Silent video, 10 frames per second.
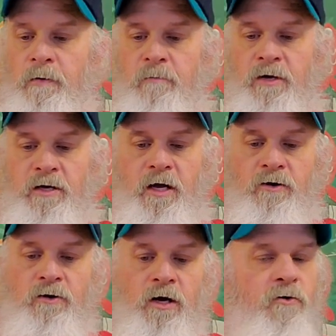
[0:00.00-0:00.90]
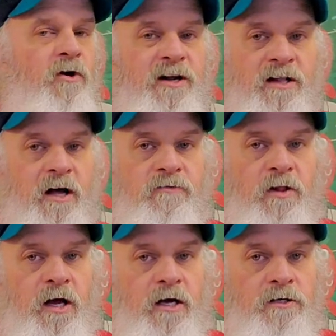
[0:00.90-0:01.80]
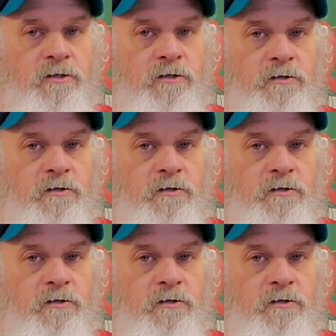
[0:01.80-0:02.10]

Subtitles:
but yet you're not creating a lot of flash.